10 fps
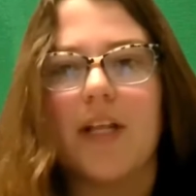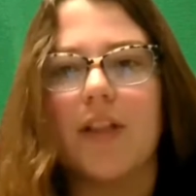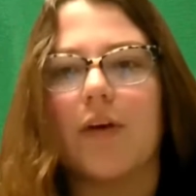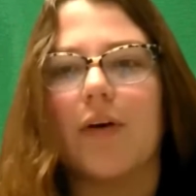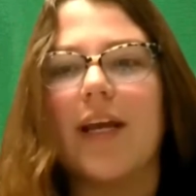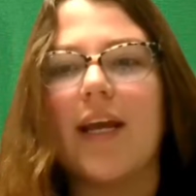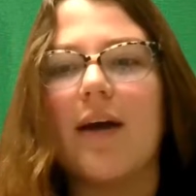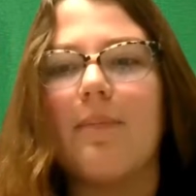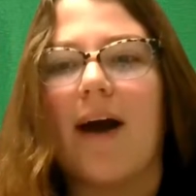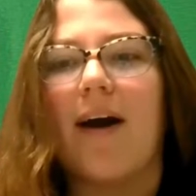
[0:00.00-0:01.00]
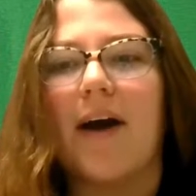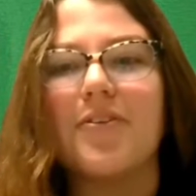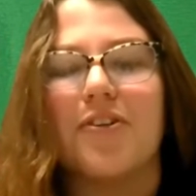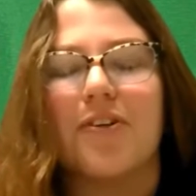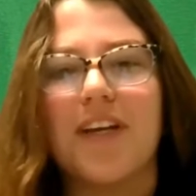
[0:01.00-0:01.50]
and learning about how
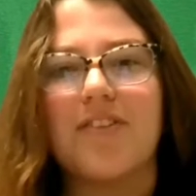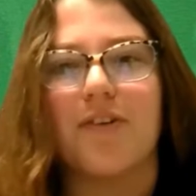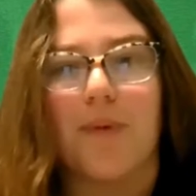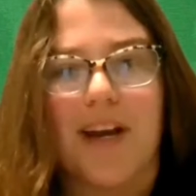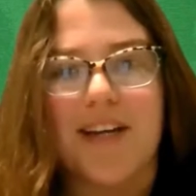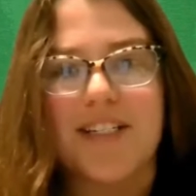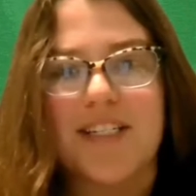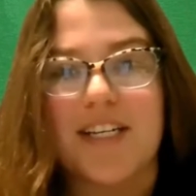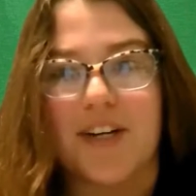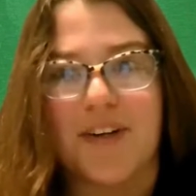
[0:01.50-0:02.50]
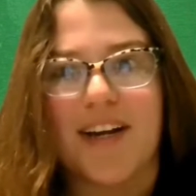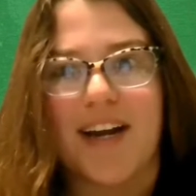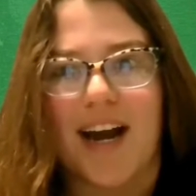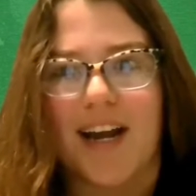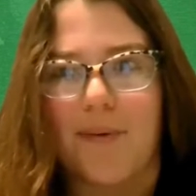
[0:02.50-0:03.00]
turkeys are raised here in
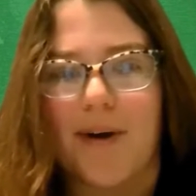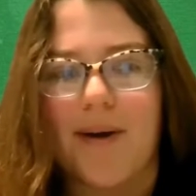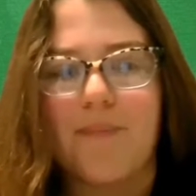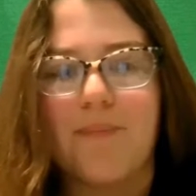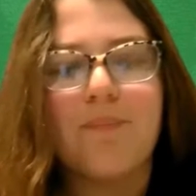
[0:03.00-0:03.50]
Iowa.